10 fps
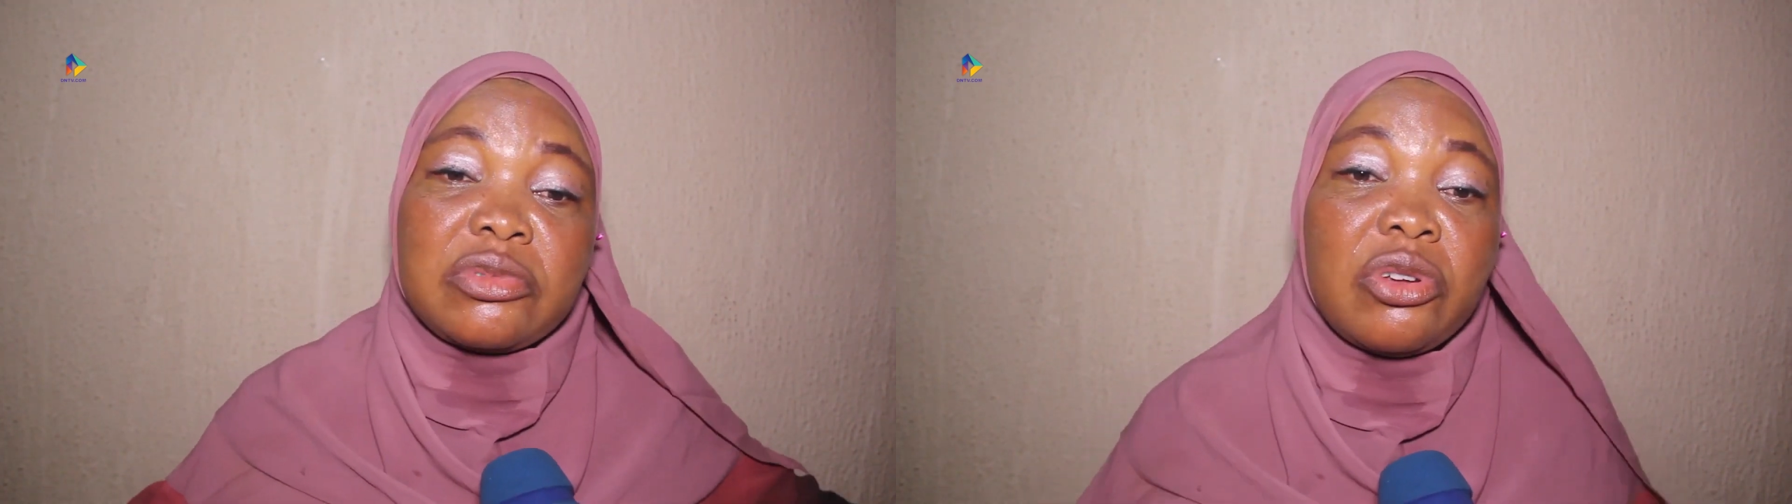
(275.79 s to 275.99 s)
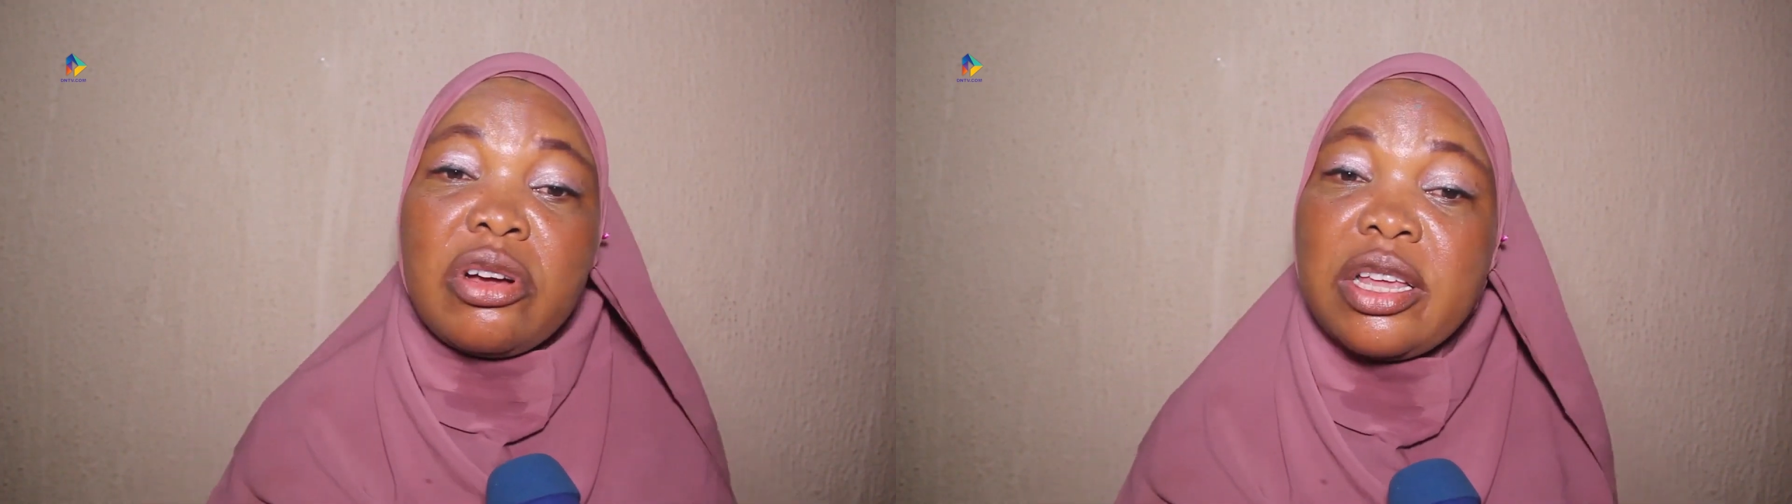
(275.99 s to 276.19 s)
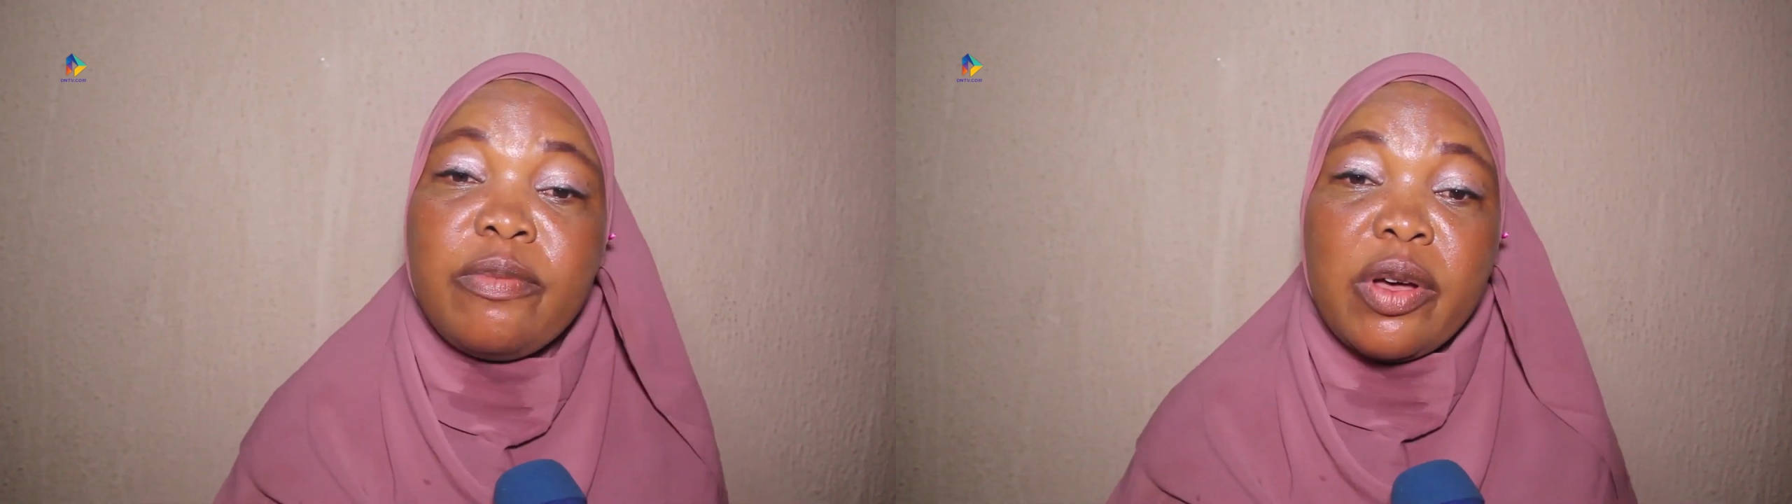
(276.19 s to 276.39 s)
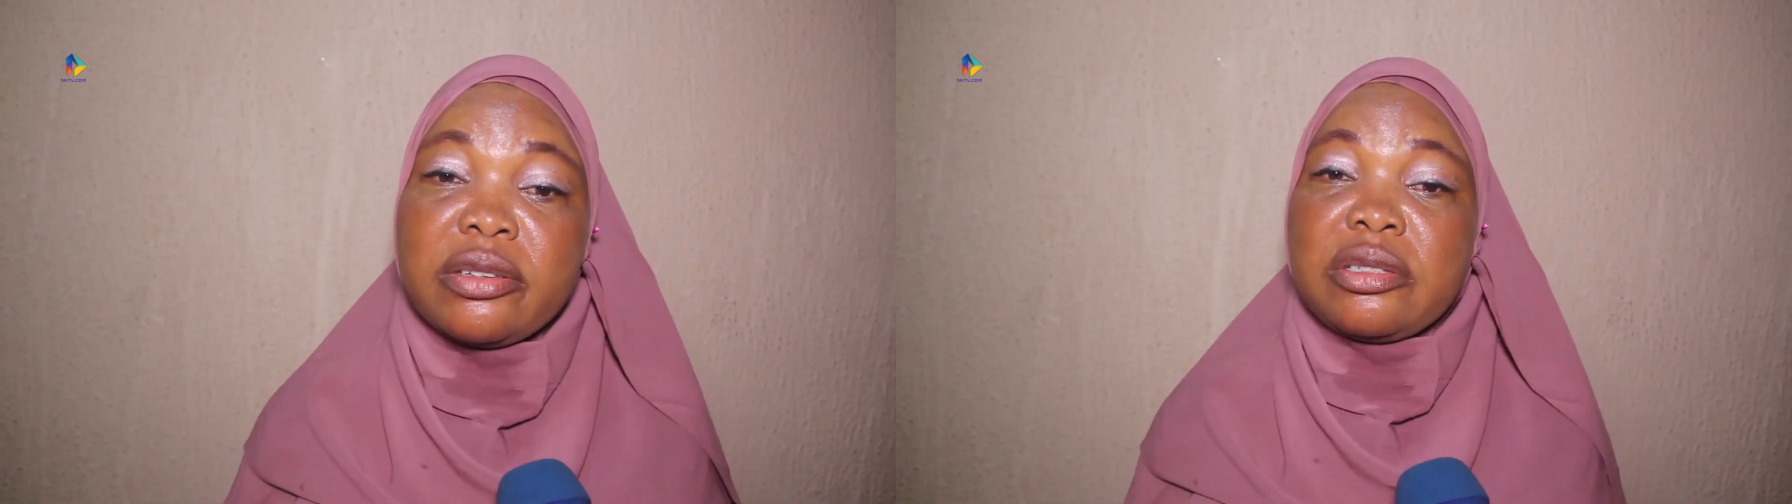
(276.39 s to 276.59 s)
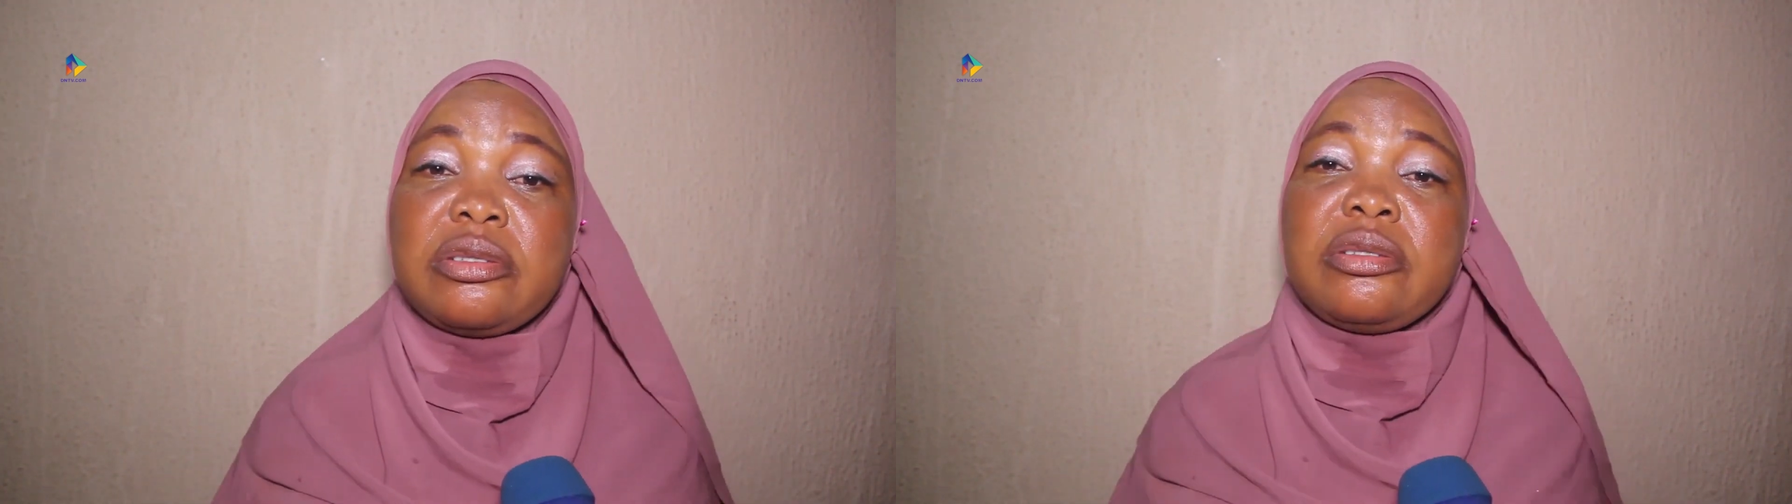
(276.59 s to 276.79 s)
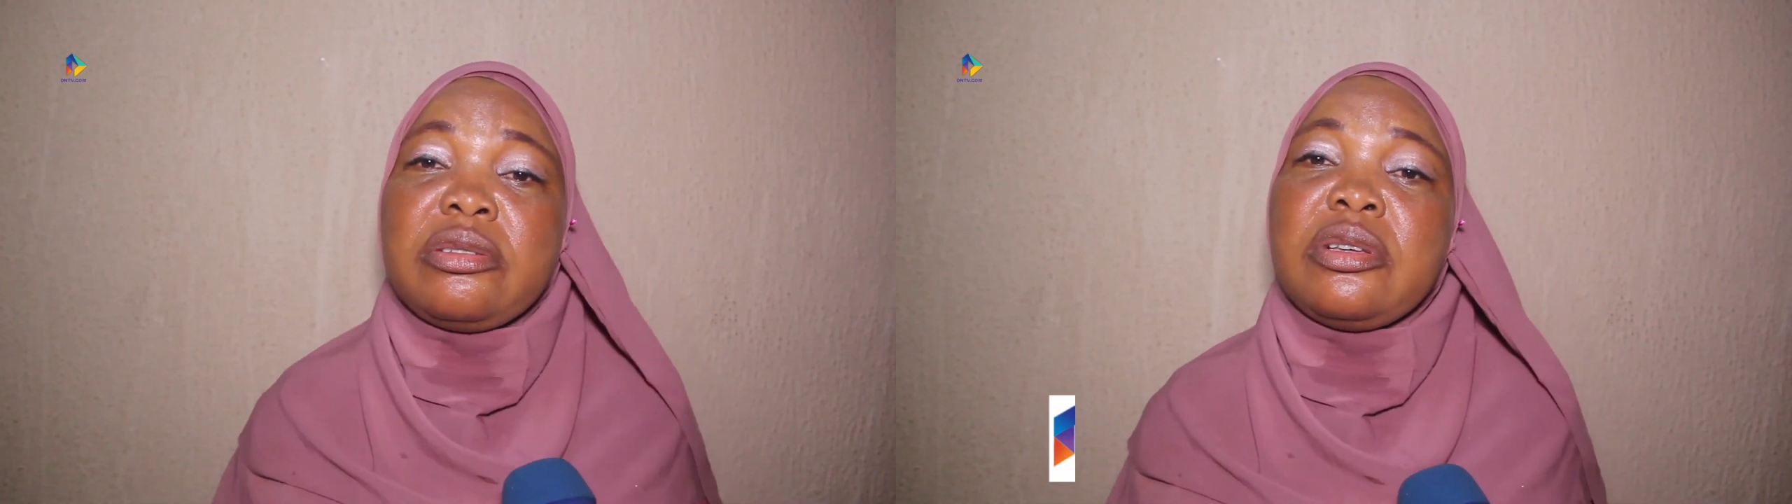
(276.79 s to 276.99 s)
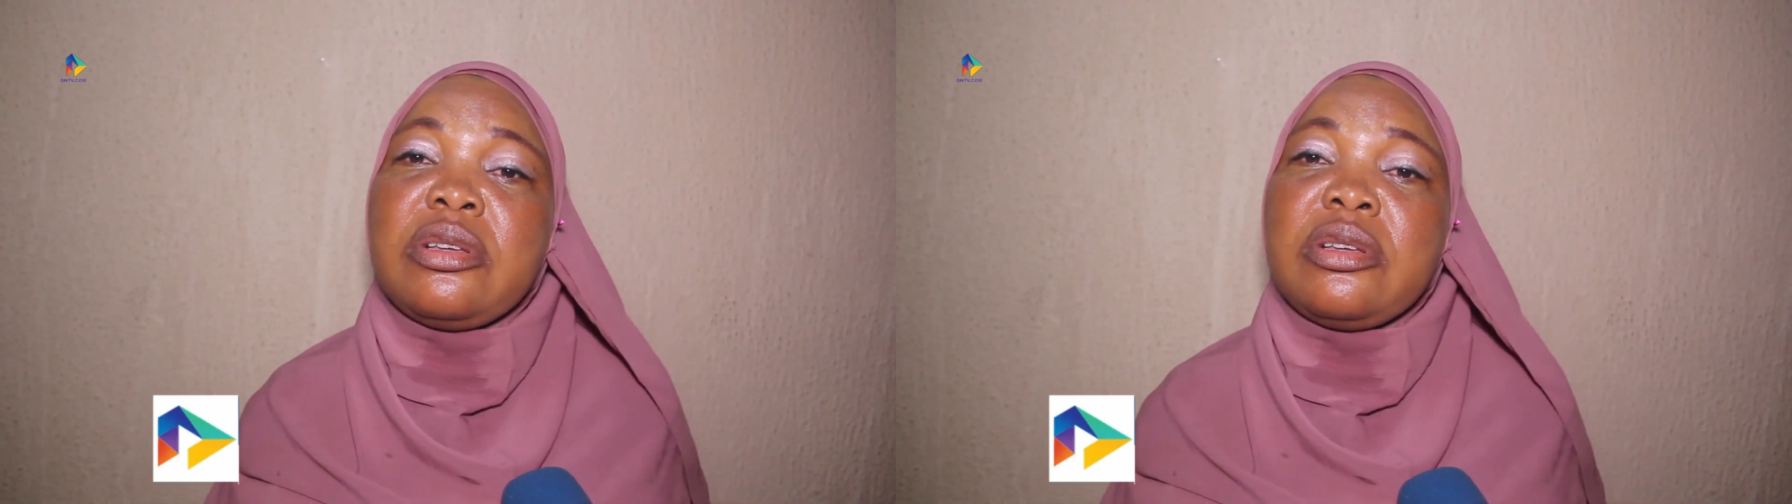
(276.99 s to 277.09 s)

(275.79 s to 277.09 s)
talk about.